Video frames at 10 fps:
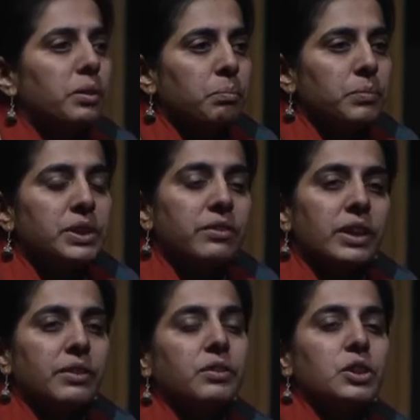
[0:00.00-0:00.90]
I means even
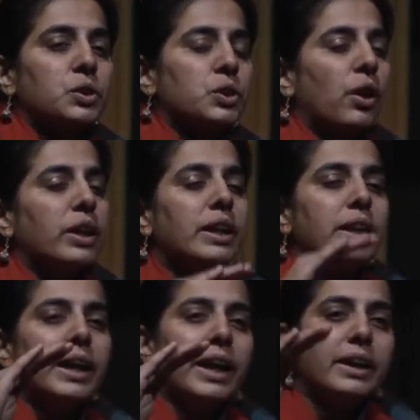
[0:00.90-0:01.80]
if the soil
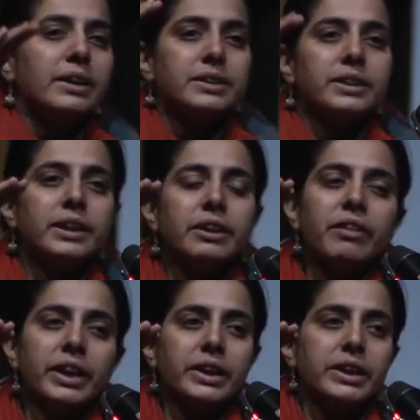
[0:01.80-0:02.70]
layer is really
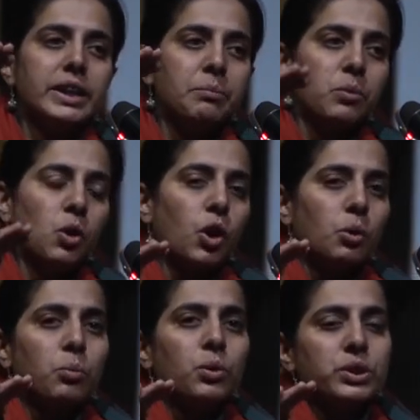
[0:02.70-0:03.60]
very deep,
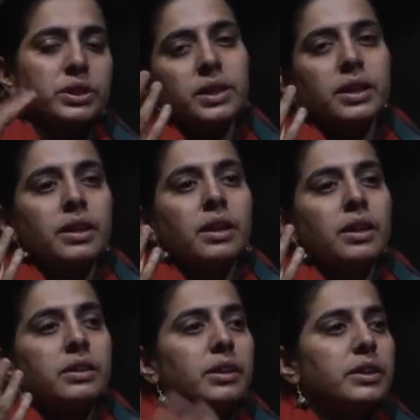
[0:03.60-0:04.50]
almost
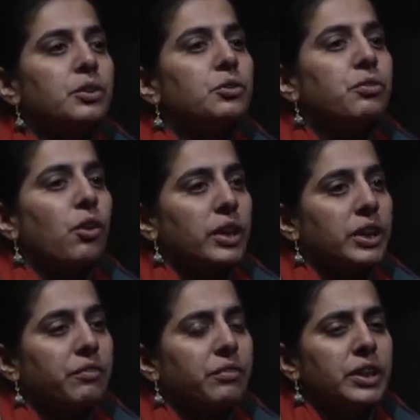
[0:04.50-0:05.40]
30 to
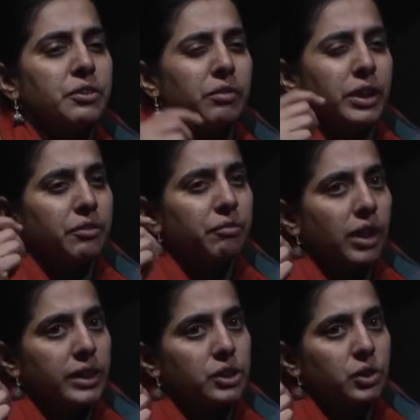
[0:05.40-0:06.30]
40 feet, very
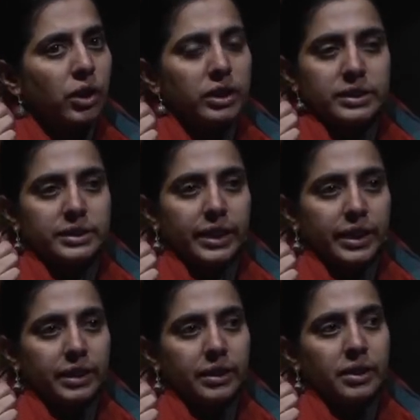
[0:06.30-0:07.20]
fine soil is there.